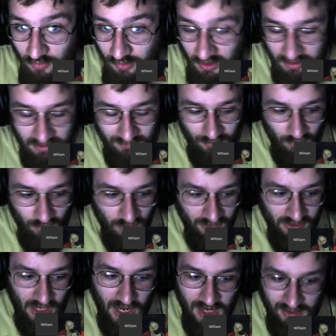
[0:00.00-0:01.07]
like, if you look
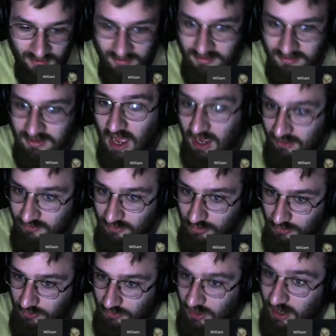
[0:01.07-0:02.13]
at stocks and
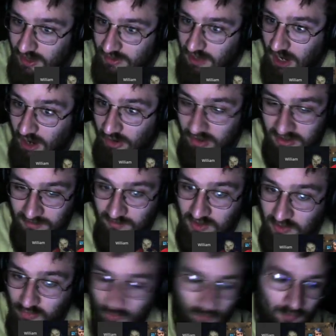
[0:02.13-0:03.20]
all that, how AMD
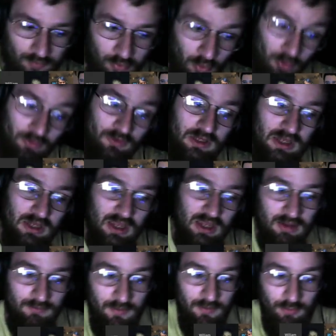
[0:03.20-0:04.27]
is doing poorly,
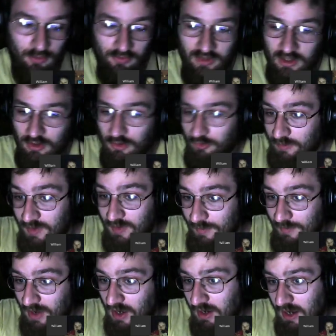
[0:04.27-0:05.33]
and people are thinking it's going to be
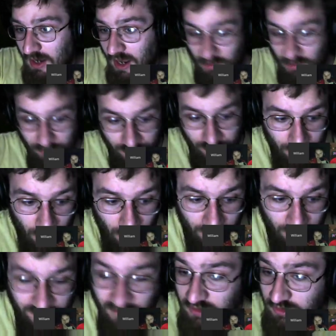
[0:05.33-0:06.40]
bought out, or
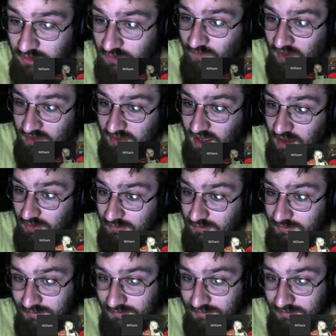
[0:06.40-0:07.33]
it's going to just phase out,